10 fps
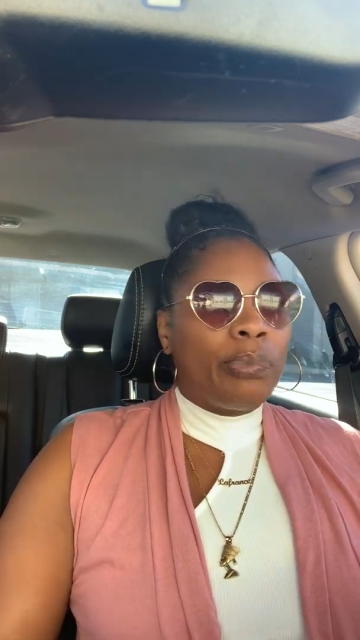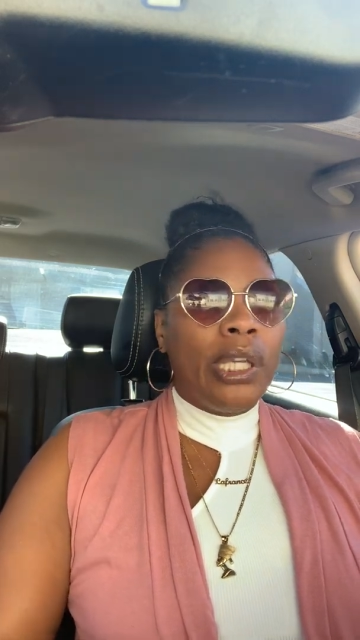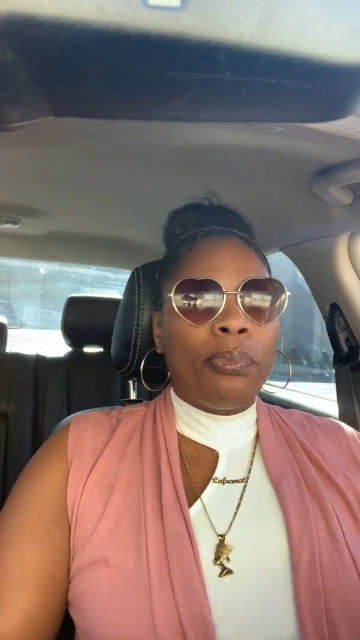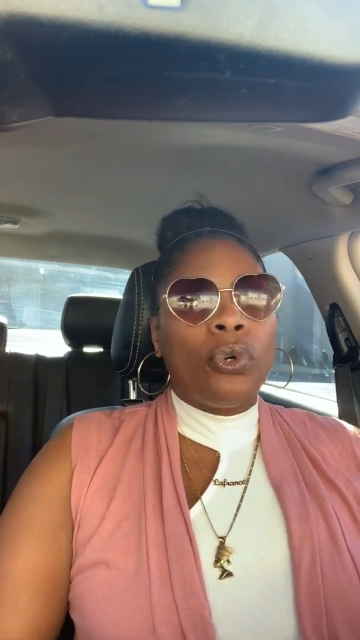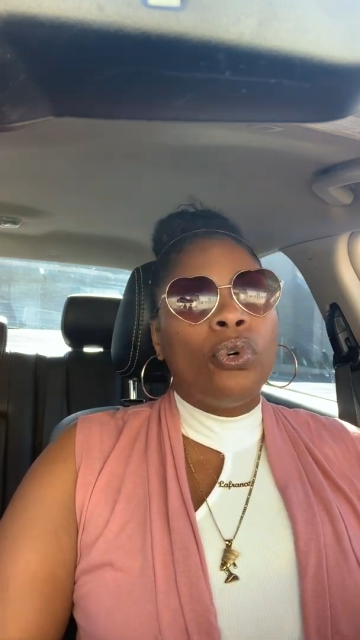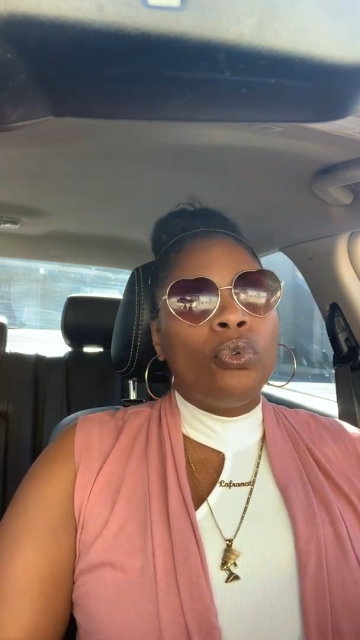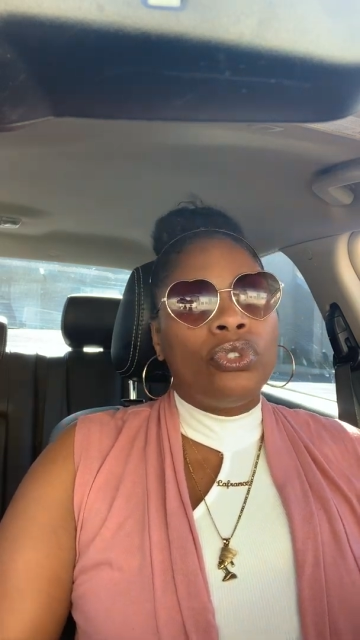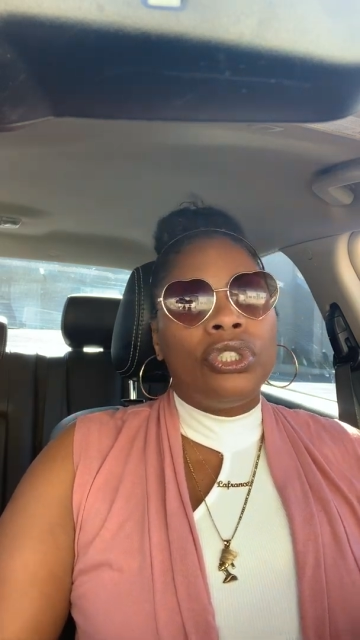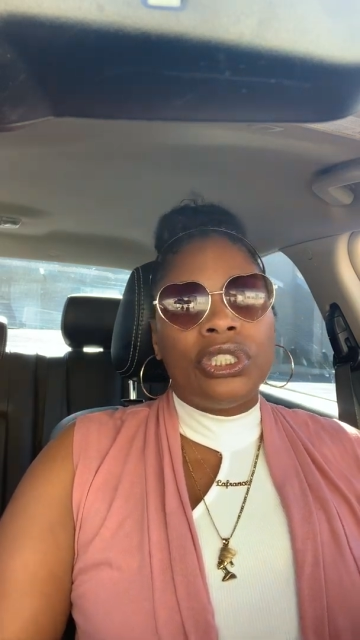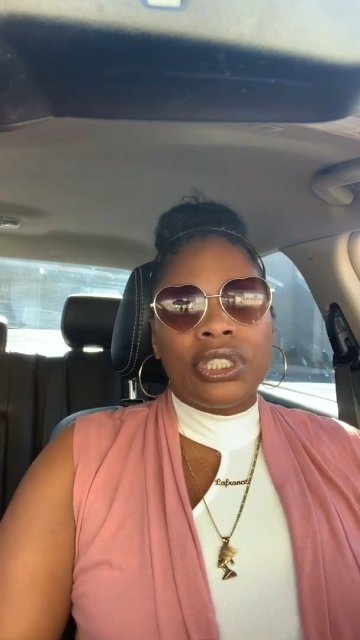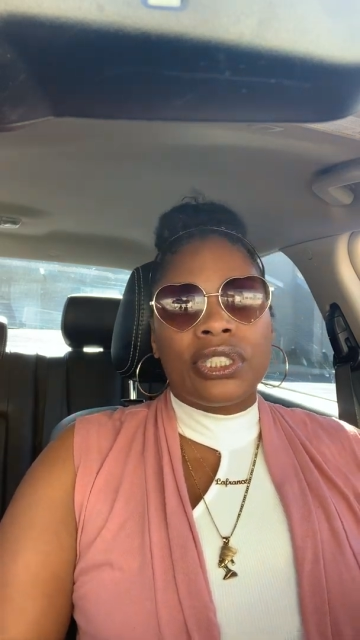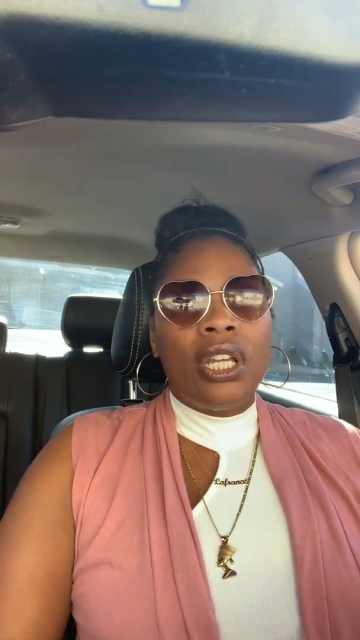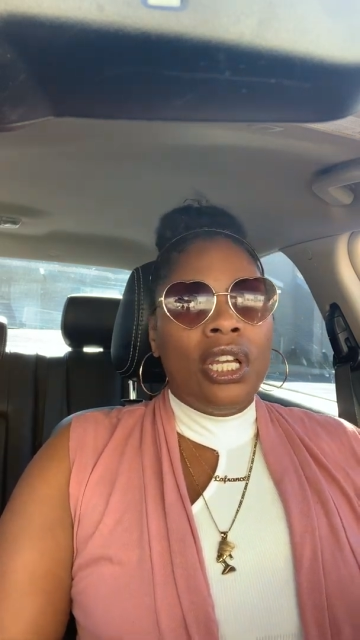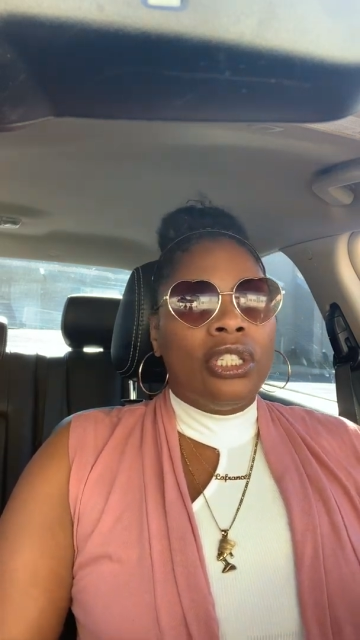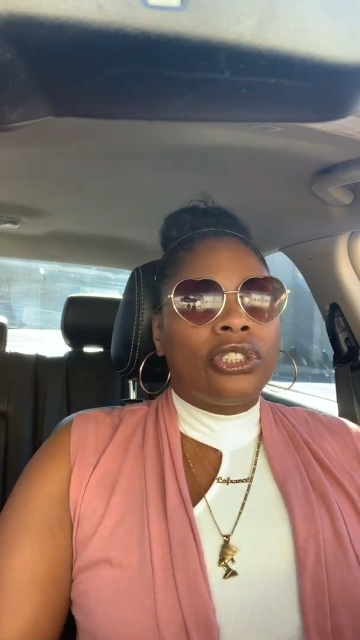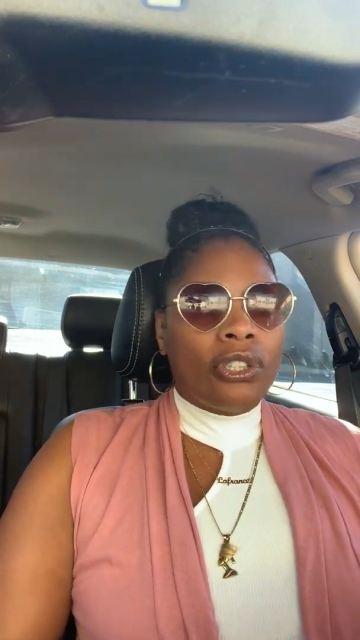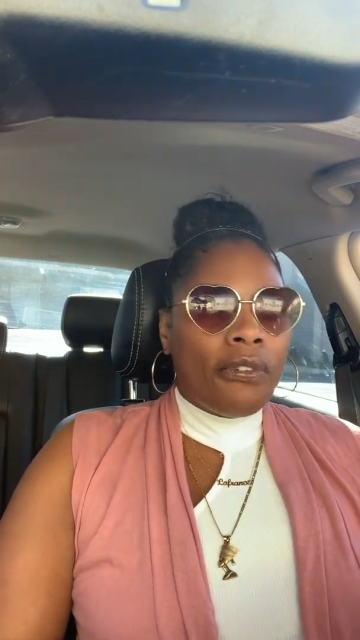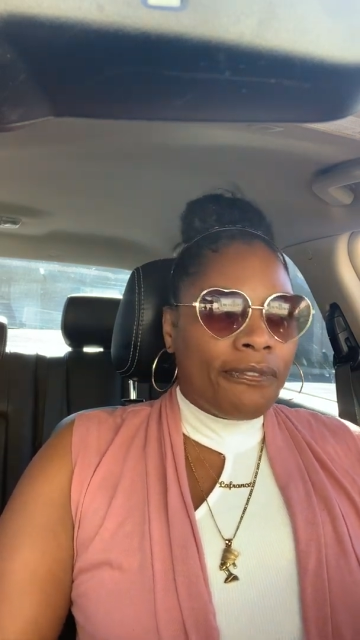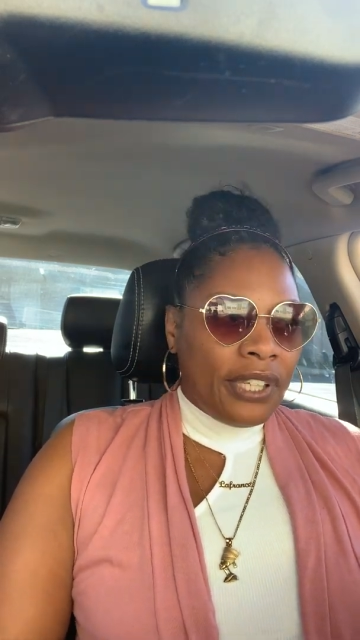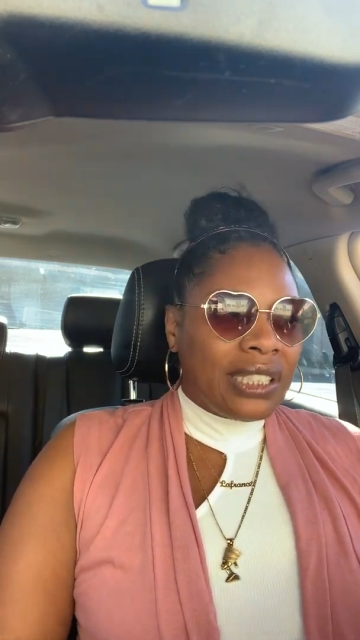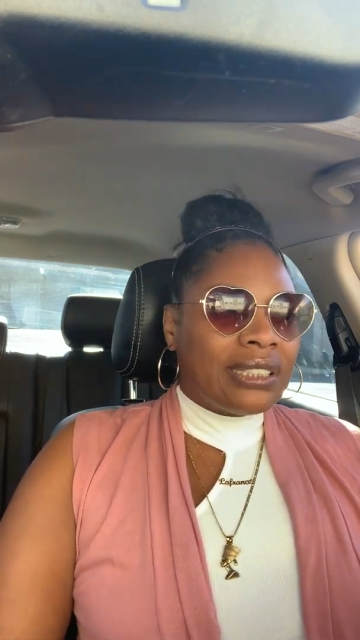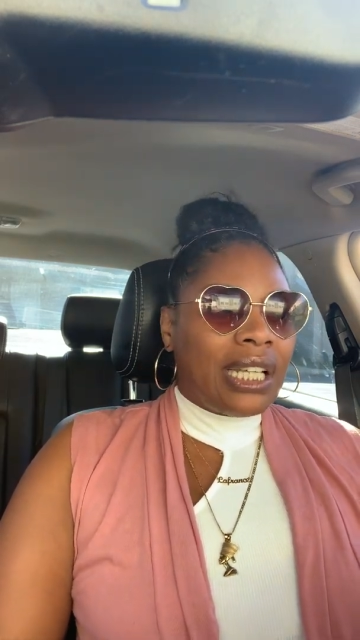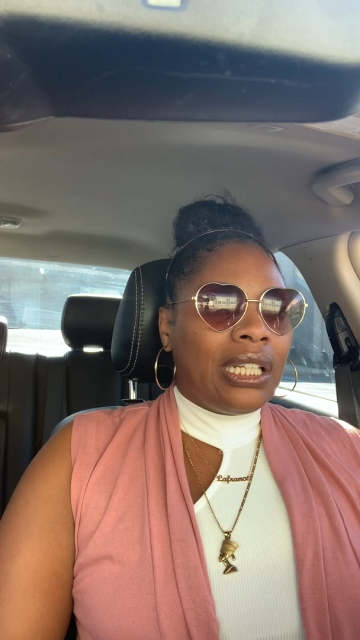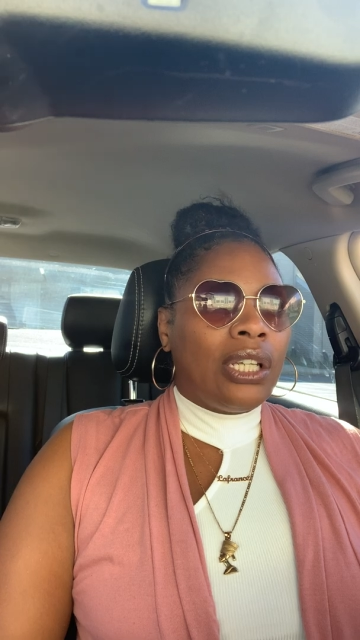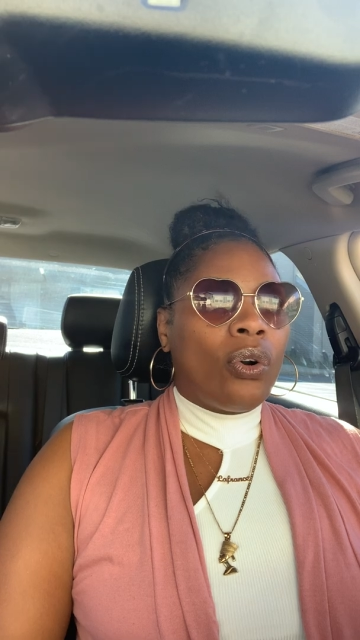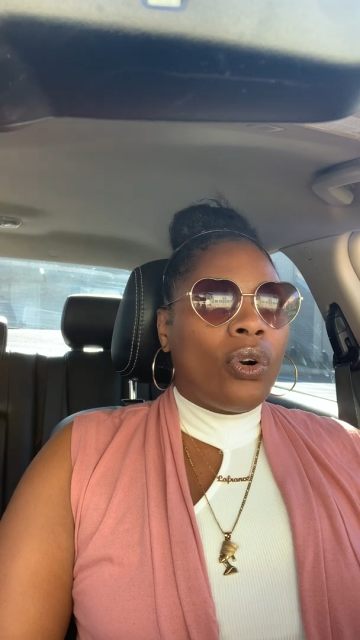people who just so fixated